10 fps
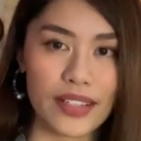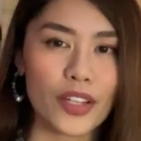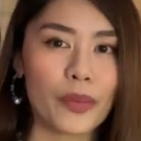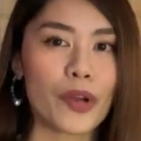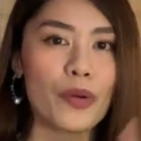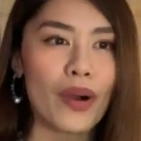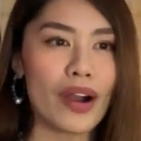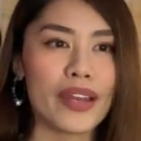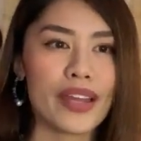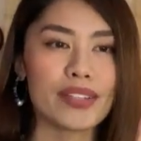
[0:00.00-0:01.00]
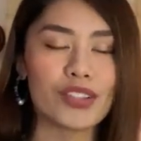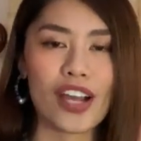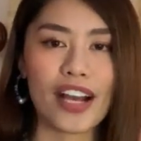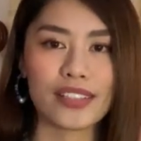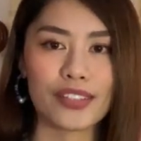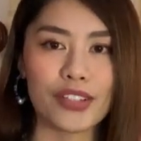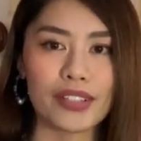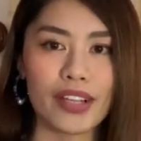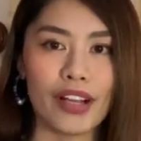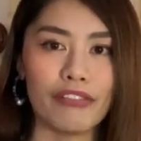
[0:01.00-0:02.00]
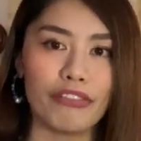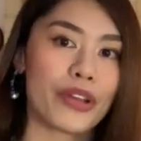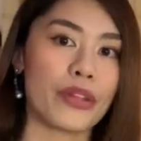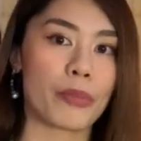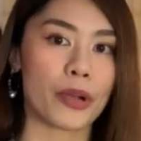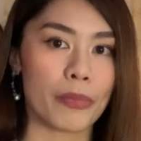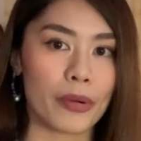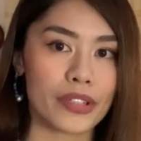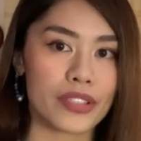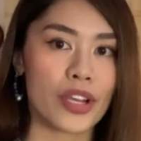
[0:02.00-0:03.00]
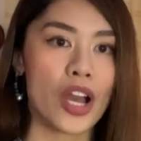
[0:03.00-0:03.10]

Number 1 is to ask yourself for the purpose.